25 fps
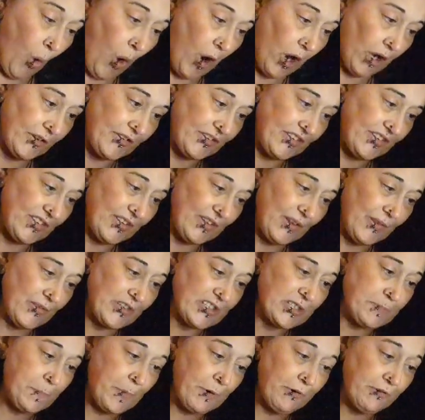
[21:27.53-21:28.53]
what
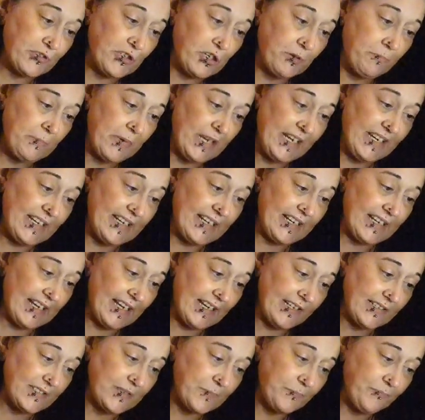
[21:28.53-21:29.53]
the spiritual meaning
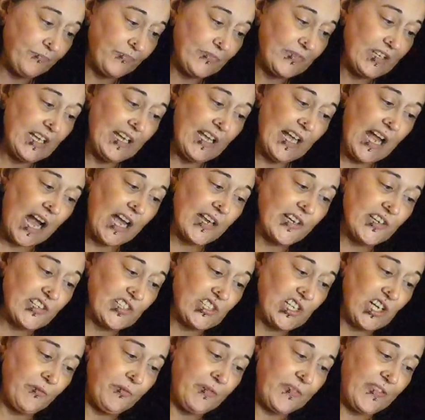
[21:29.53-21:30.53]
is, and
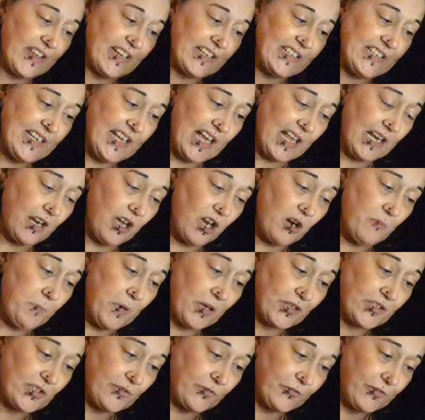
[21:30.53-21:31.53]
discovered that yellow
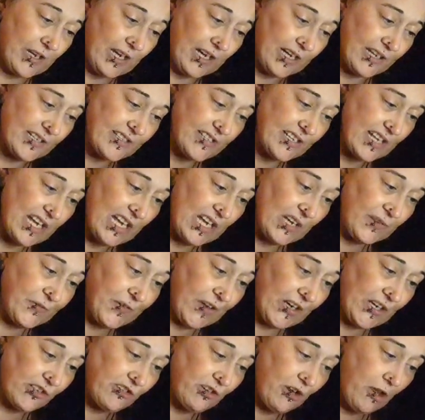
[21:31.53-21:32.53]
butterflies
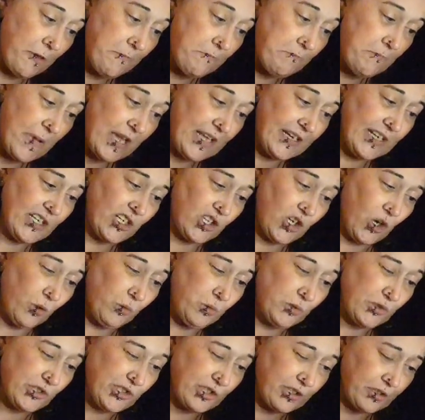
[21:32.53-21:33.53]
feature in many cultures
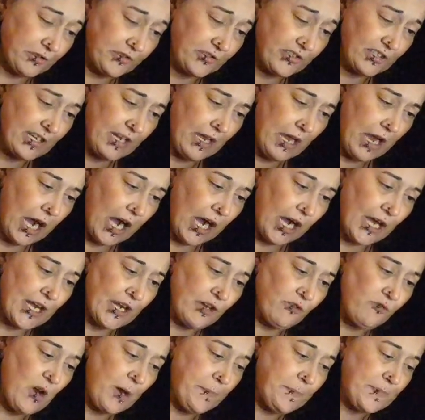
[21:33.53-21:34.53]

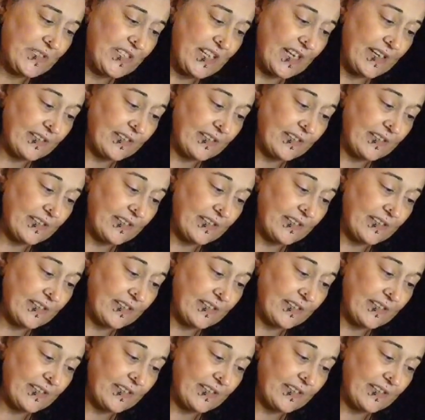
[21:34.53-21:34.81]
and are